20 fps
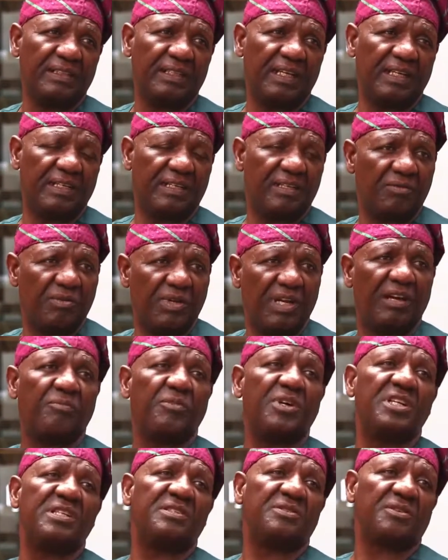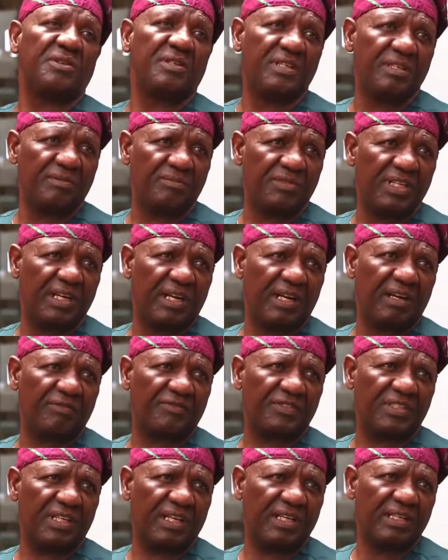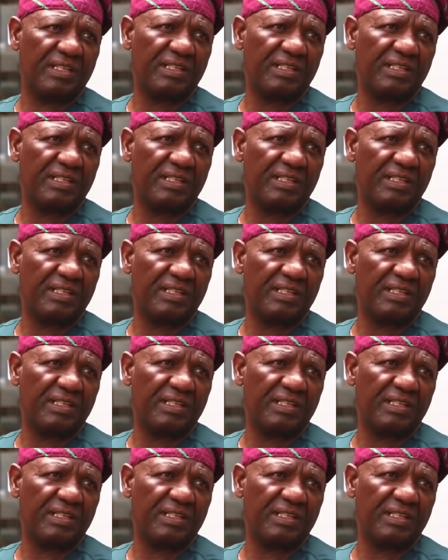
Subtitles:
And then we now monitor them thereafter.